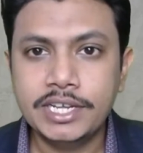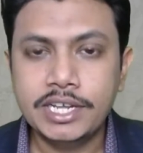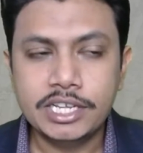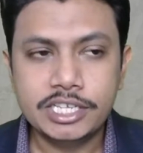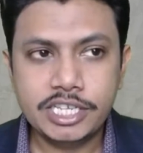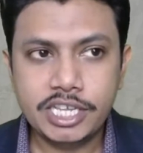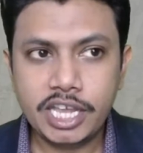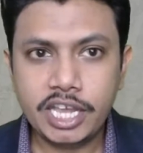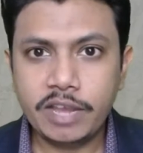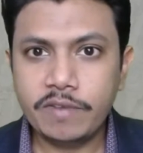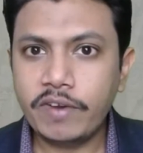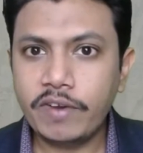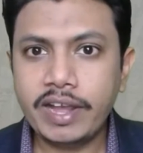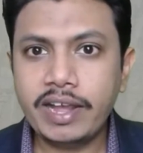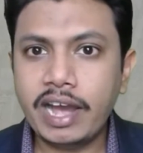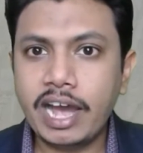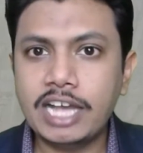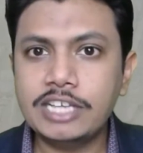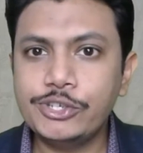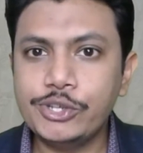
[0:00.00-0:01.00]
See, if I
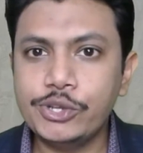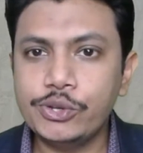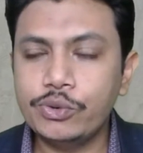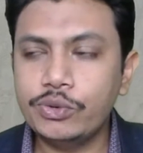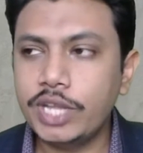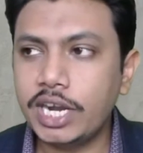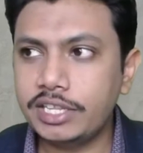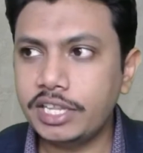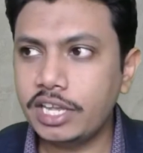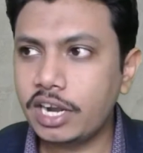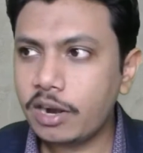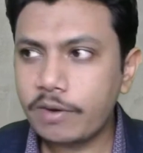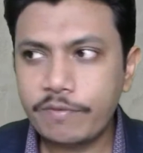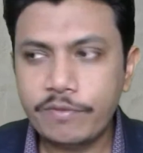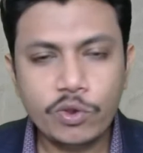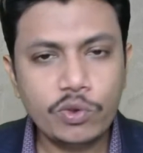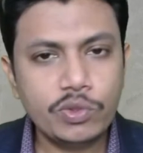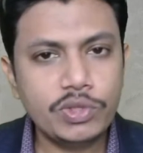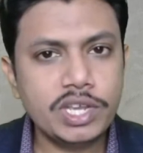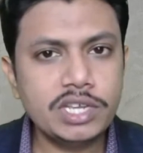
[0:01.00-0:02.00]
ask you that there are
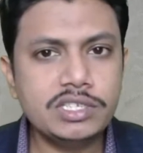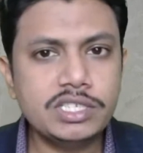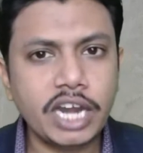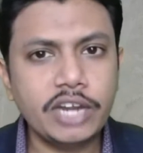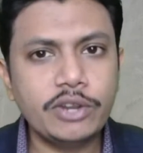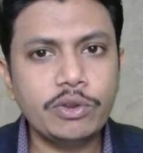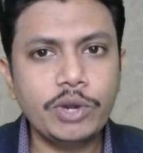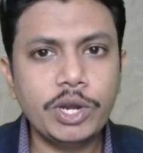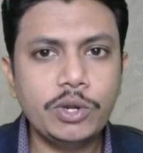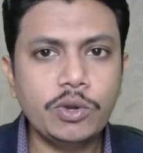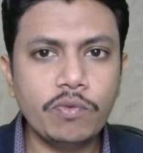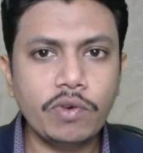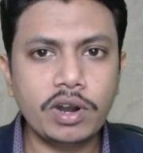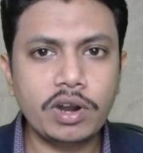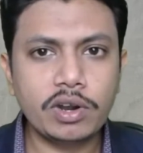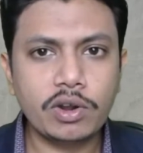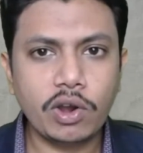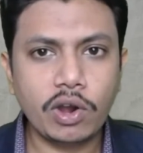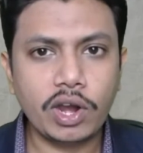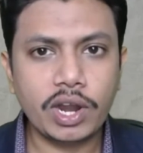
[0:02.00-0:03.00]
few things that you need to
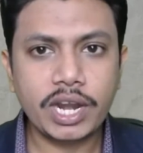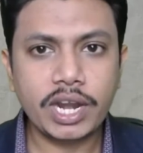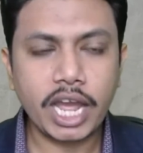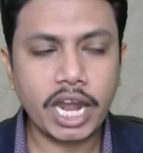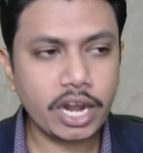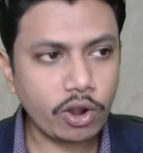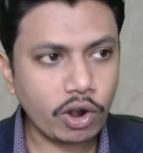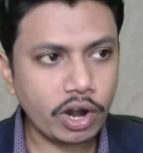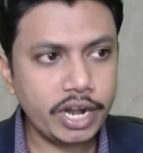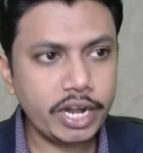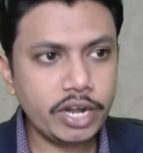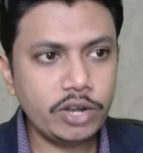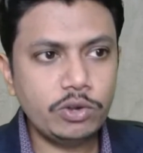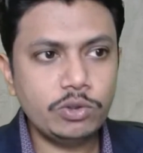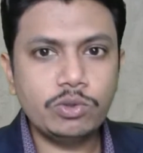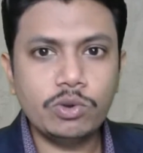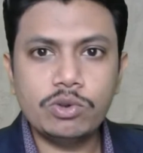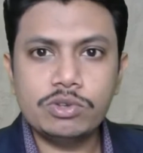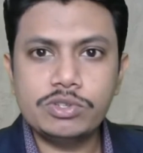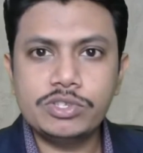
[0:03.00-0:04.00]
work on, and according to
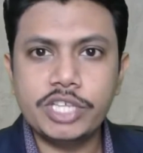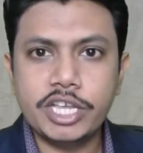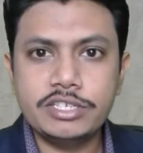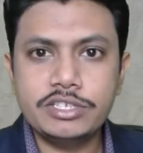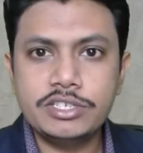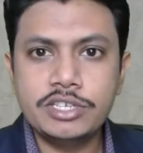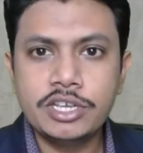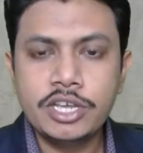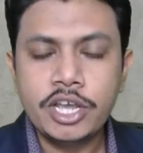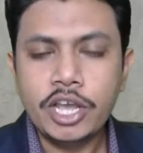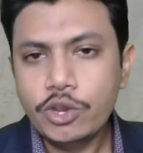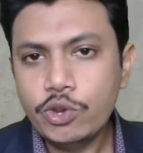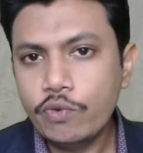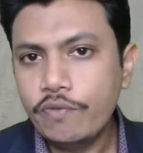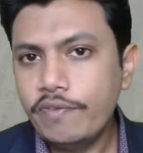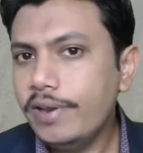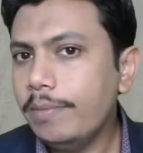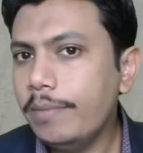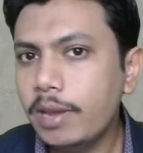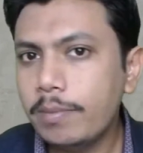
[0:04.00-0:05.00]
those things, you
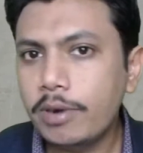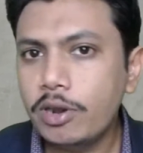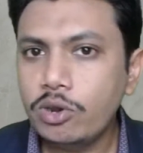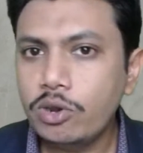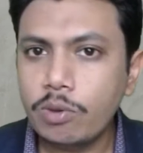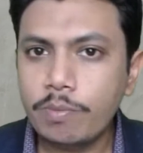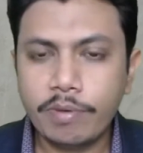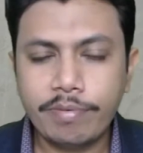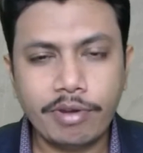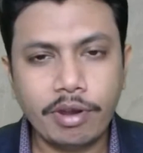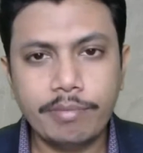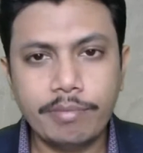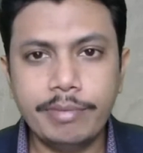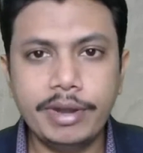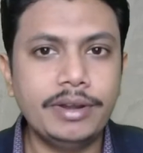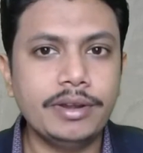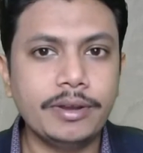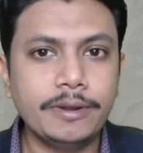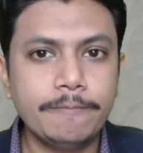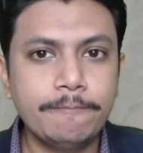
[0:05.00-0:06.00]
will be able to perform
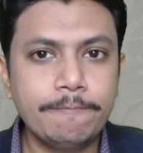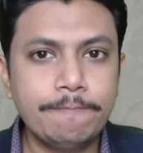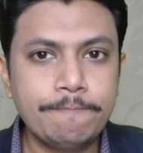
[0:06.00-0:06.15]
better.